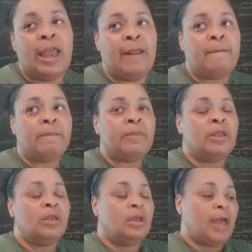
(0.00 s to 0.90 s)
8,
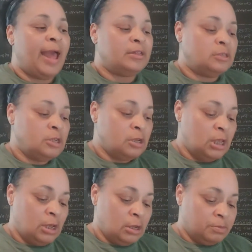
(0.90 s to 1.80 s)
God
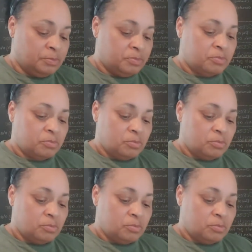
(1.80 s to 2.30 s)
took him,